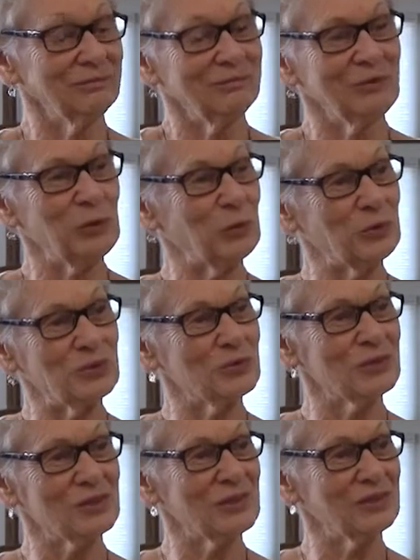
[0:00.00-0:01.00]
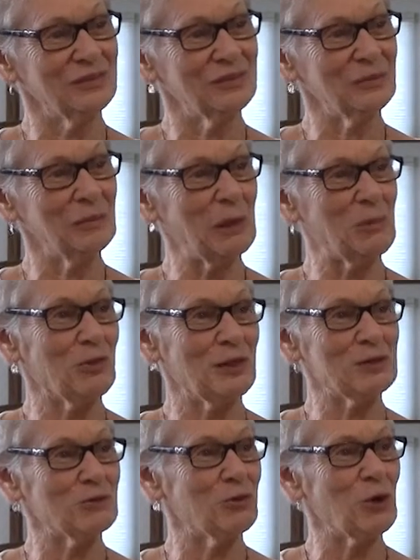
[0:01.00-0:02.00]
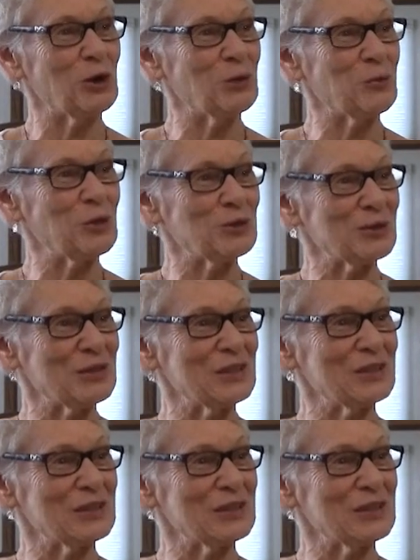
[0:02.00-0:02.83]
you know, just maybe things have gotten worse. And